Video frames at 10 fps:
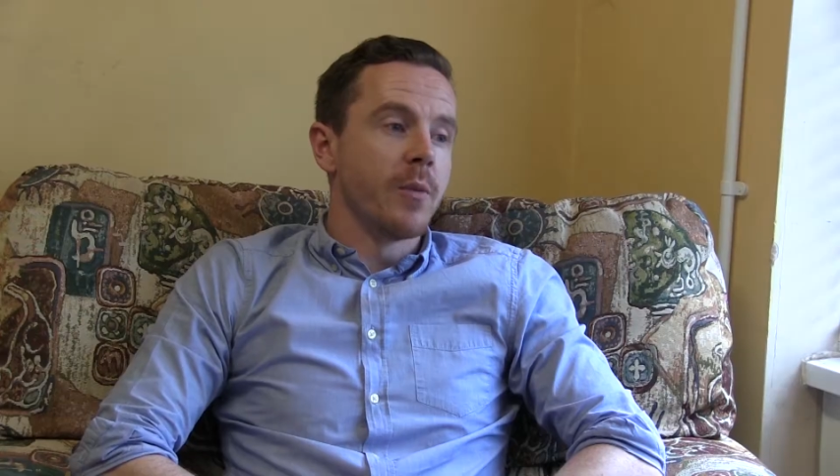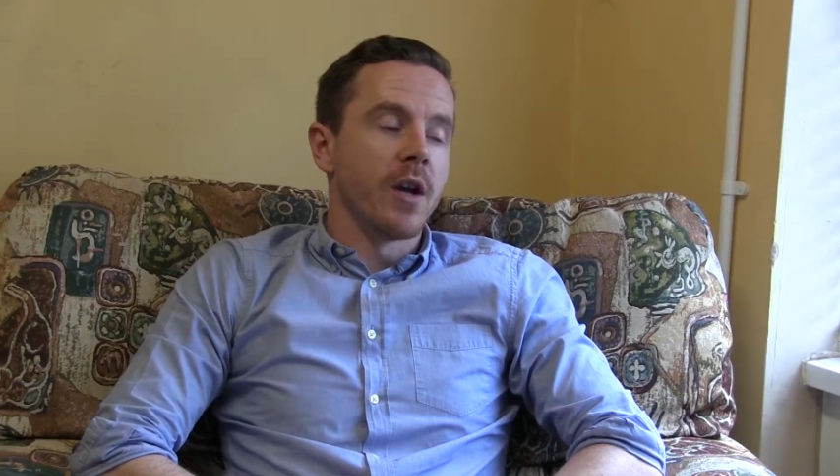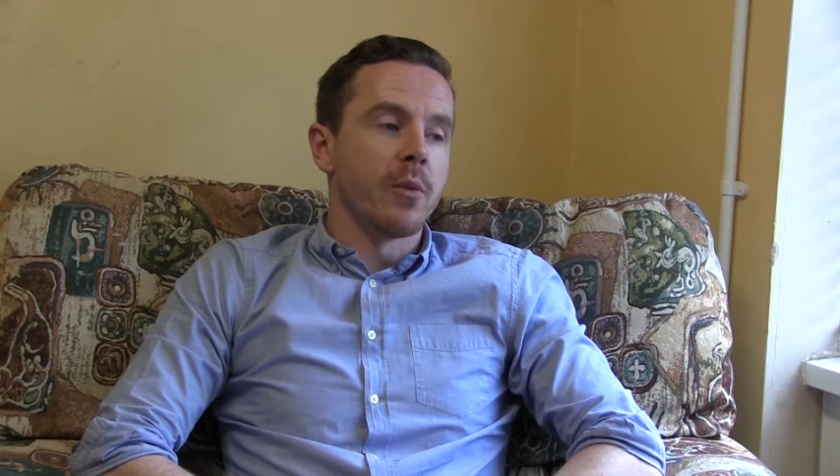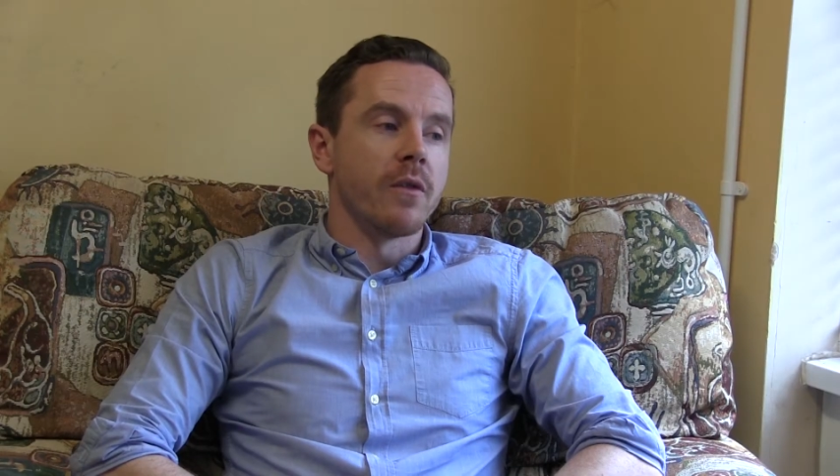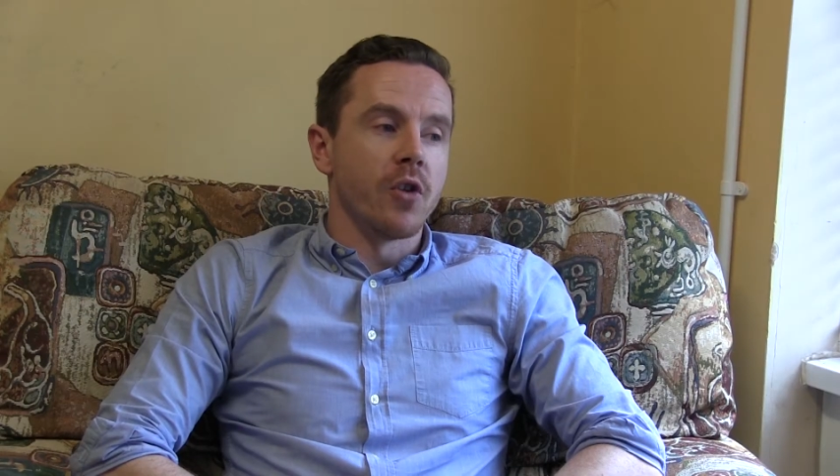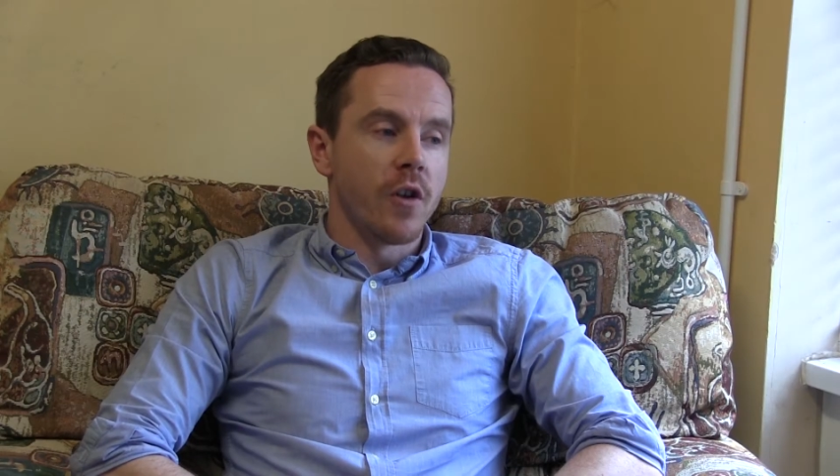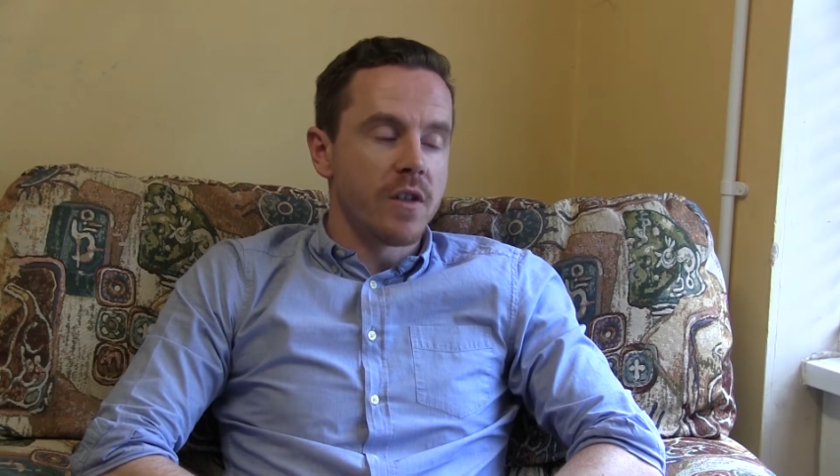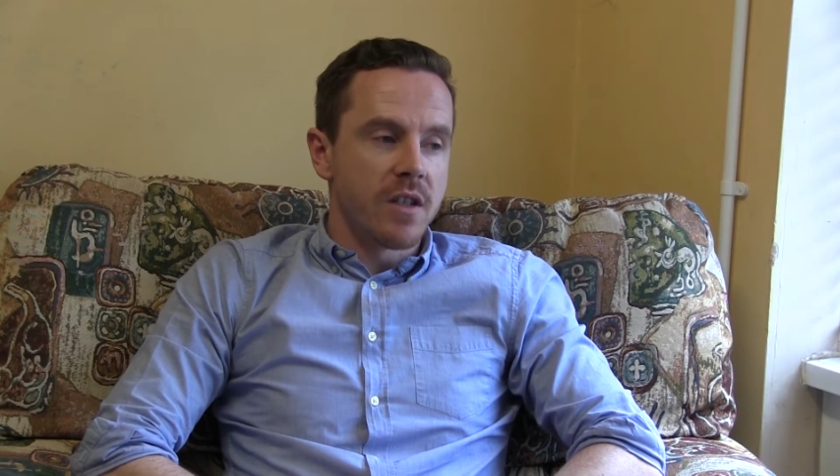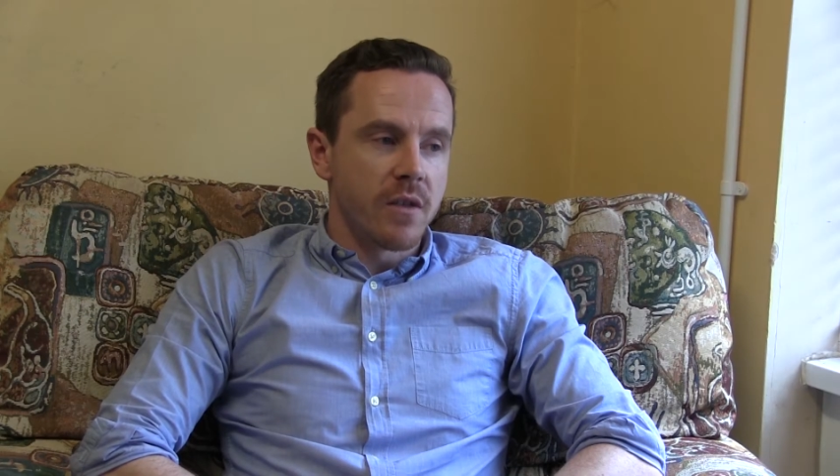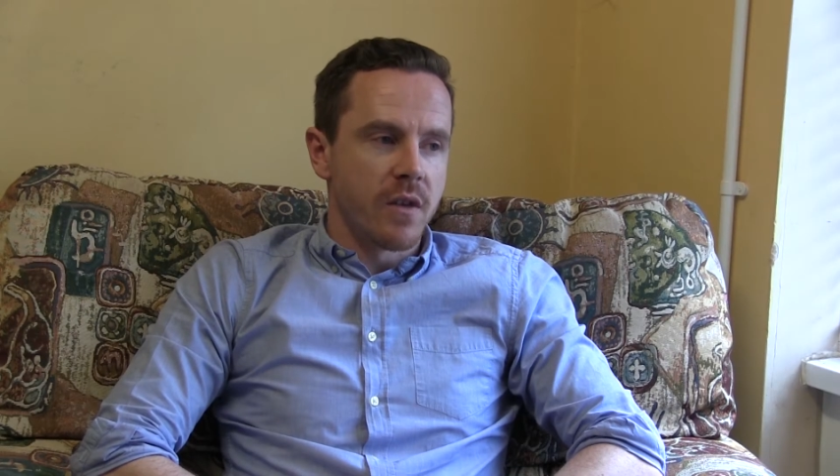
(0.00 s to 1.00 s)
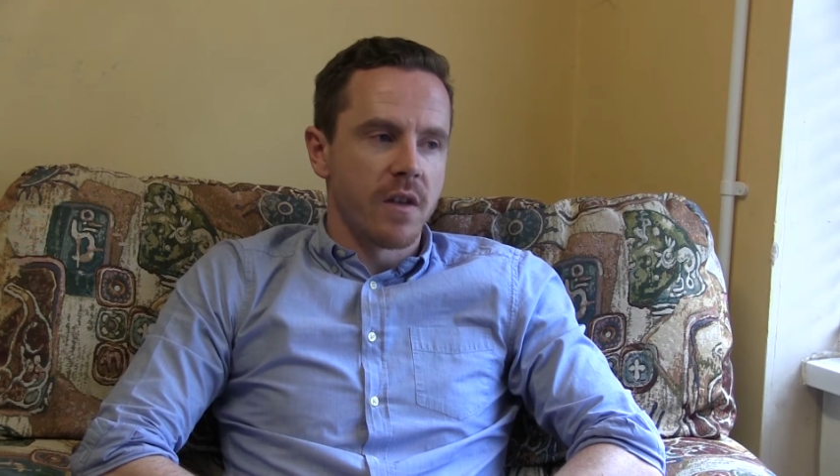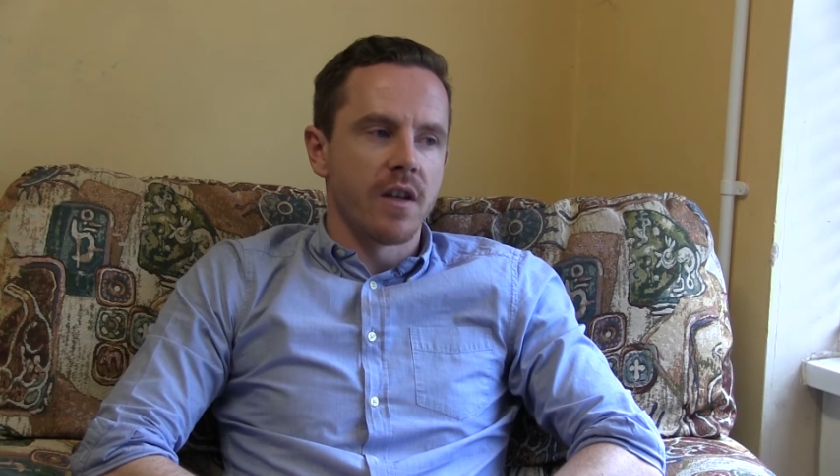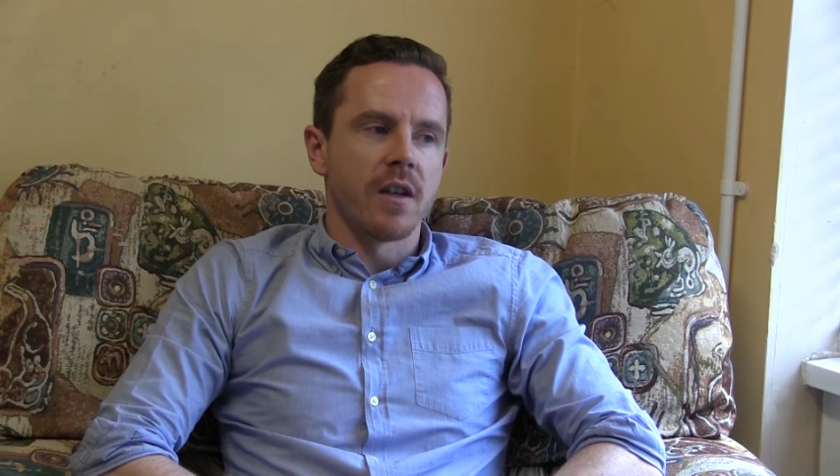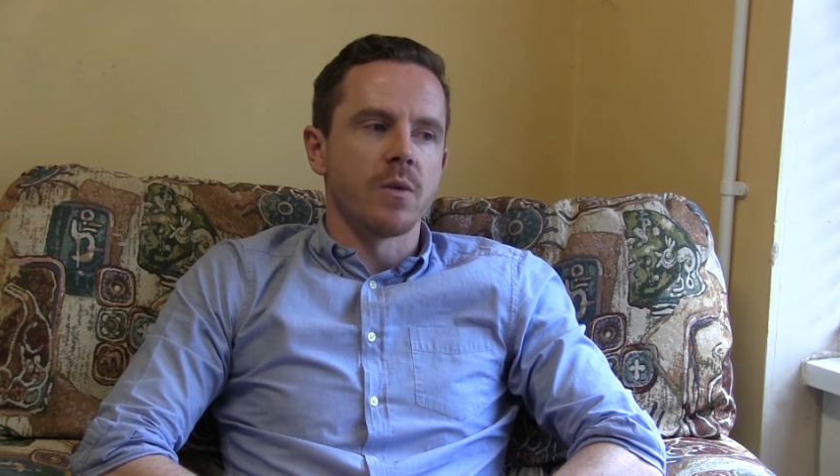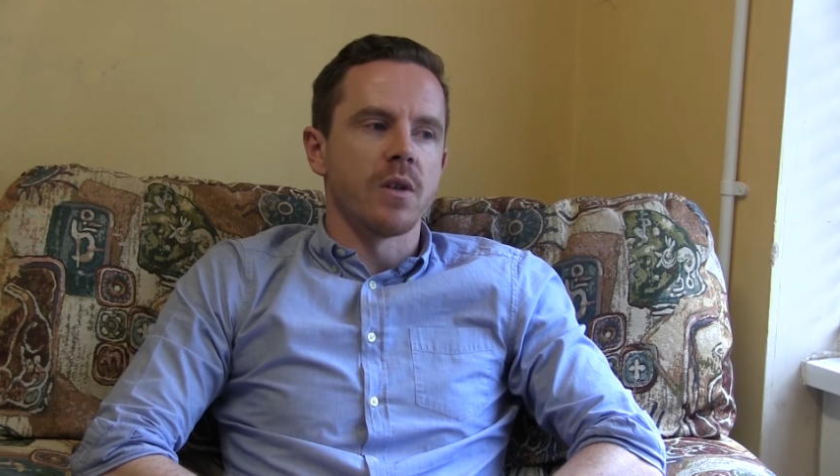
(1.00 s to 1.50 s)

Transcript: PPF we have lots of different things.